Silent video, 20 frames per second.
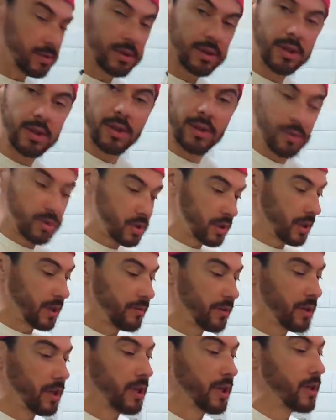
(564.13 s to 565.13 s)
You can also
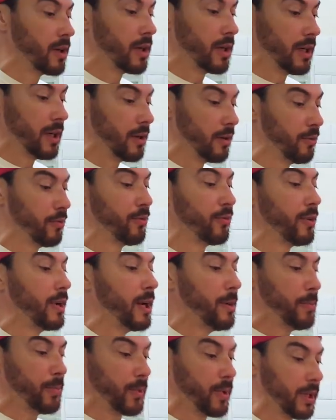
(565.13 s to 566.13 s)
give it a little
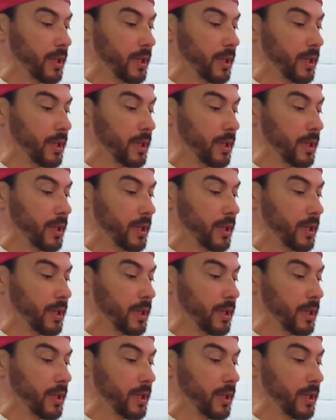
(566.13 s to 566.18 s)
flip